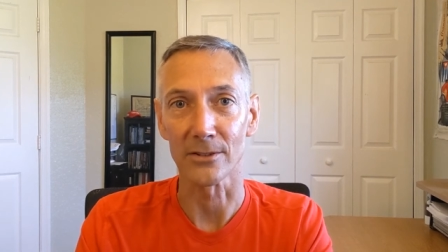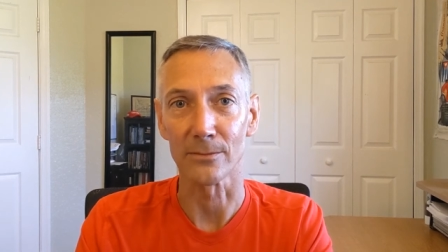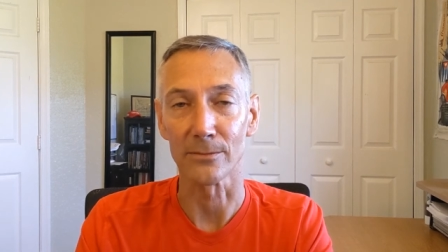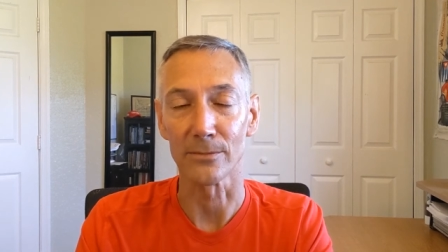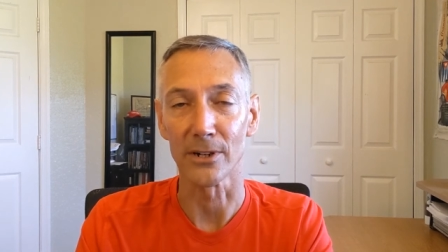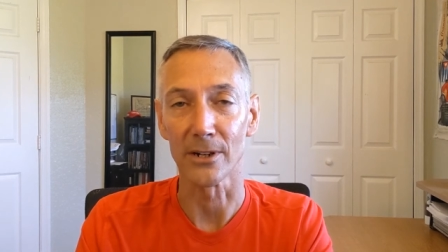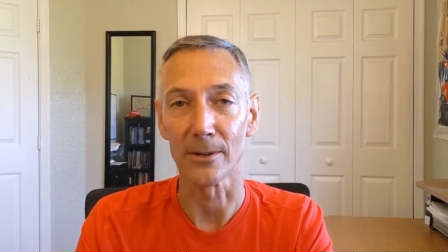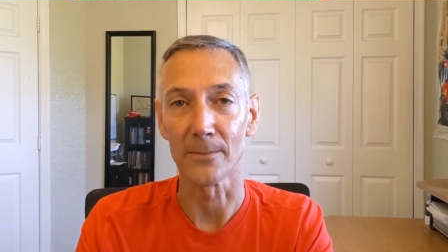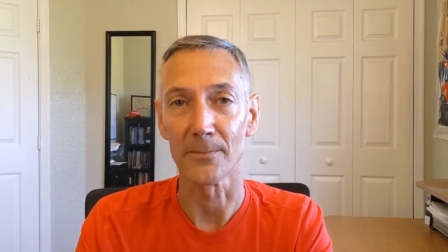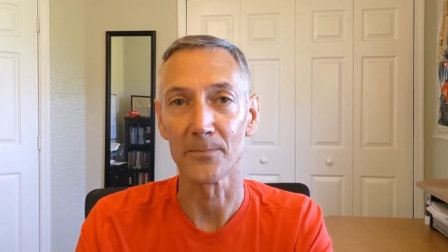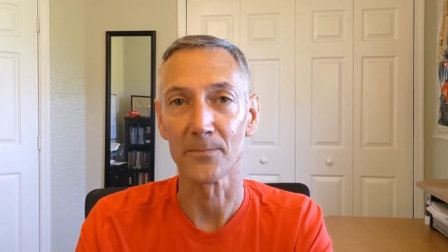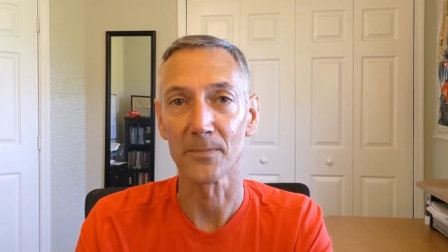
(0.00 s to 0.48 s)

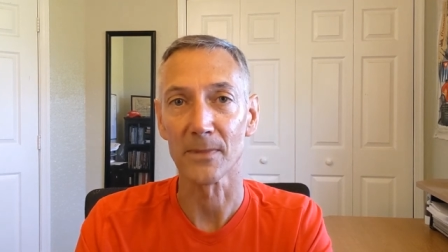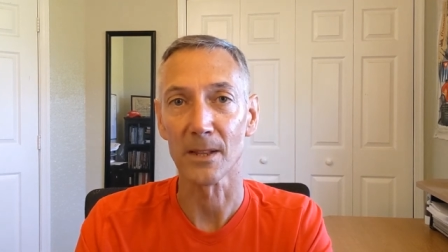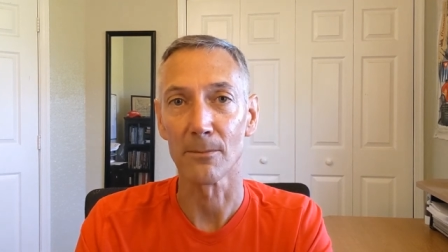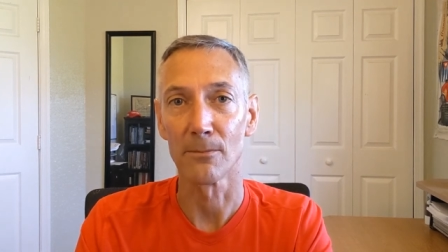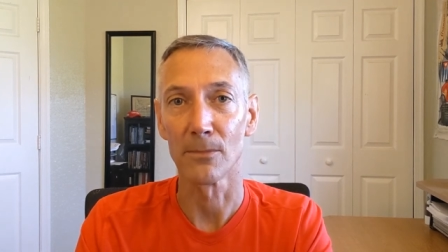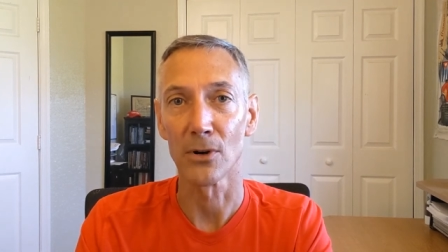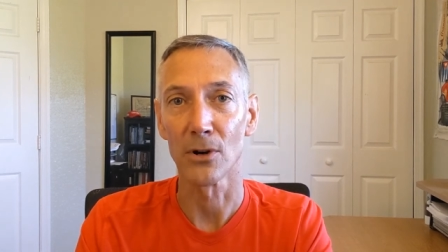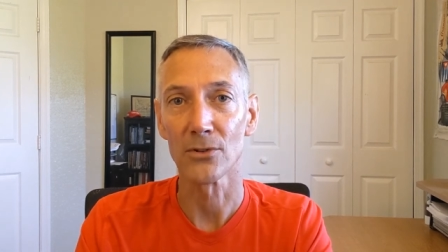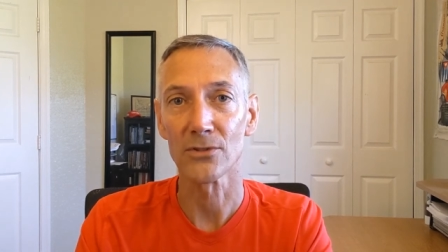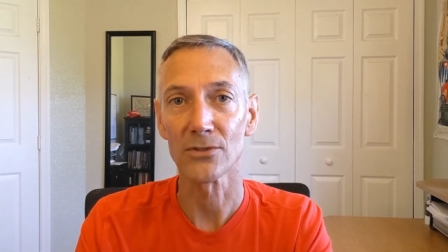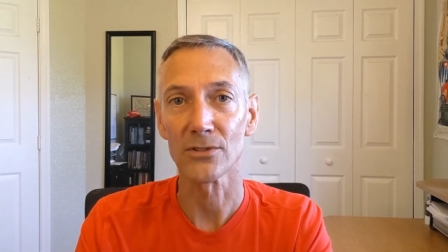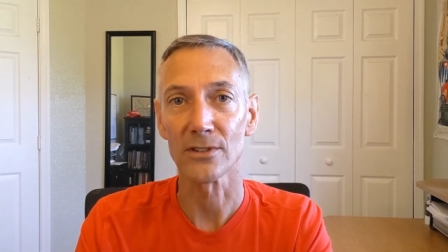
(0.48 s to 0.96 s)
but
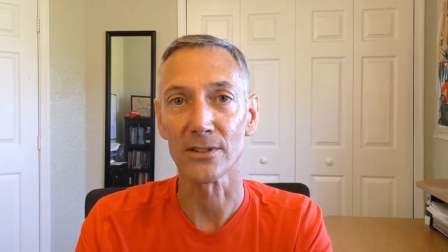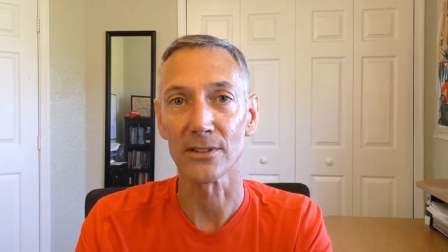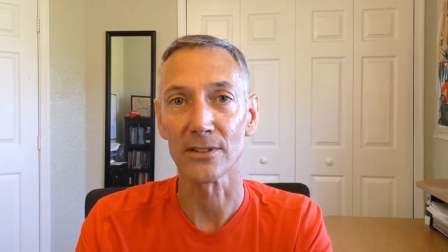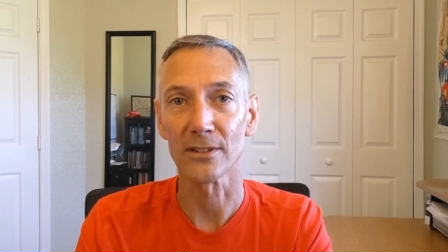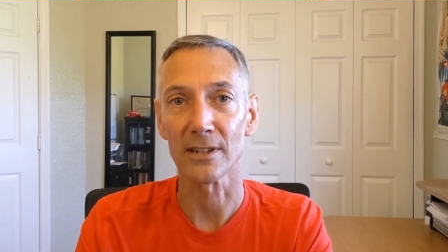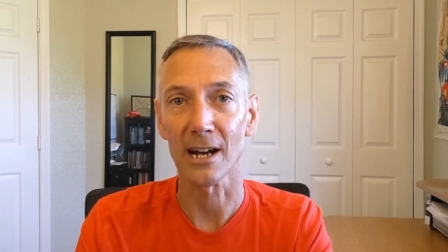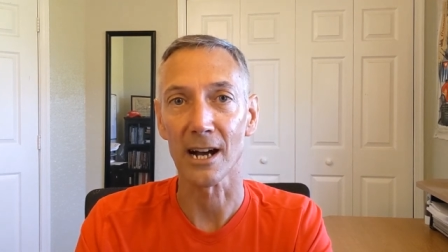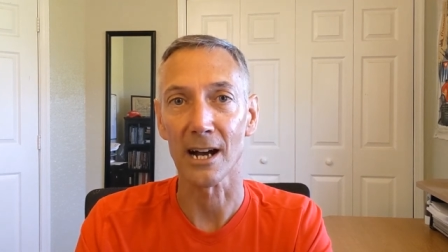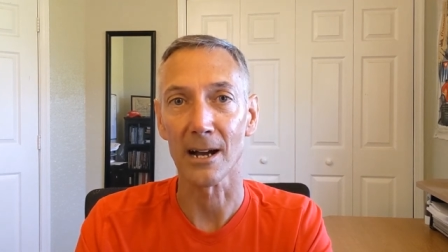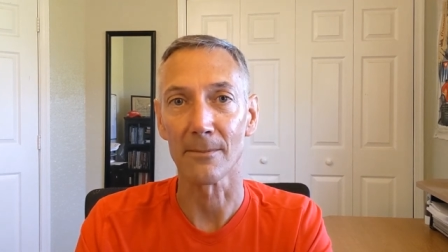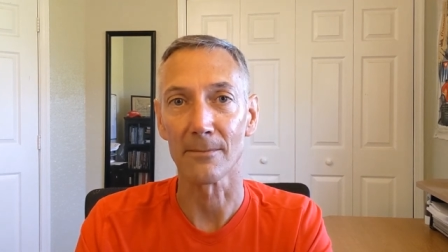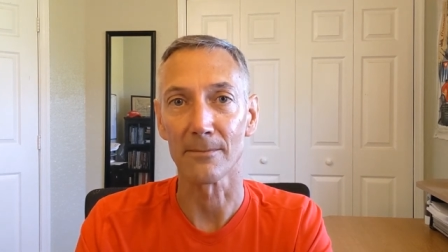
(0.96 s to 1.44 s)
most of the
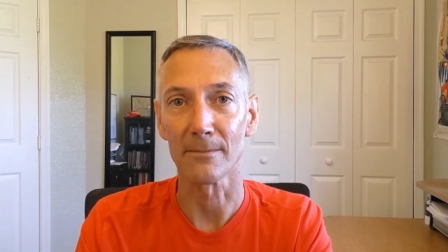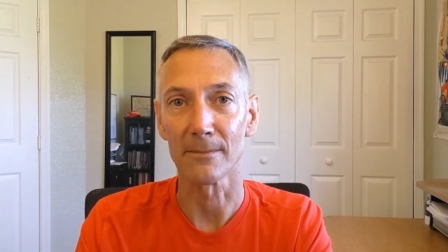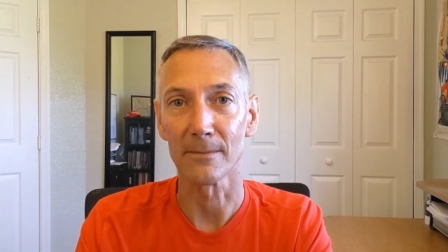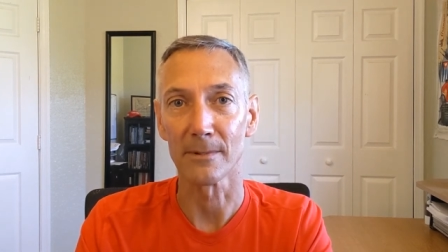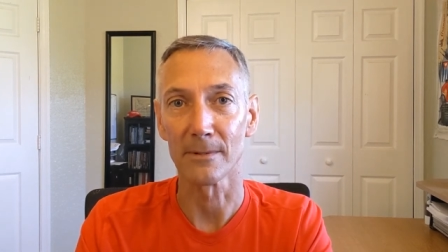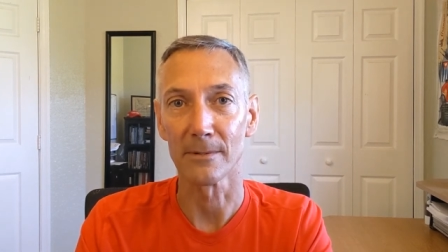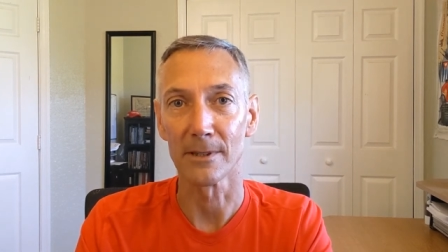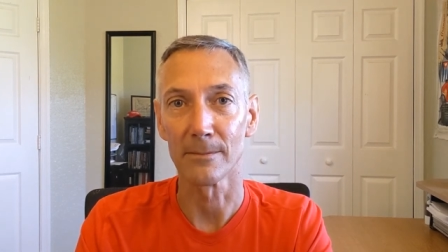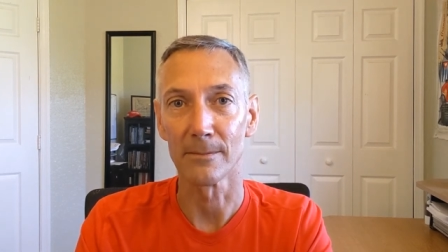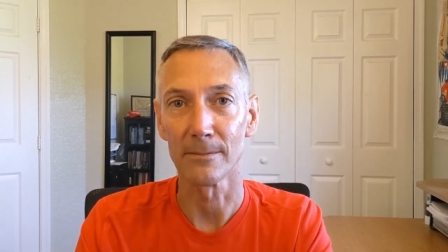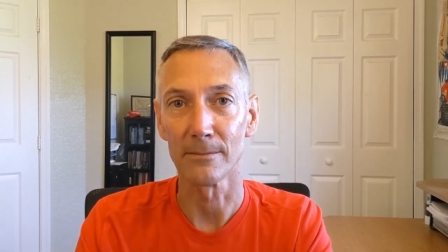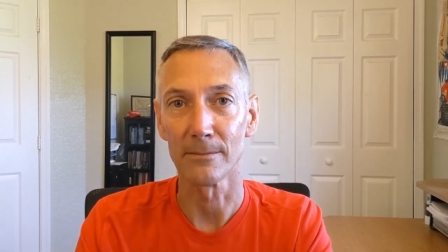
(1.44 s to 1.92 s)
time,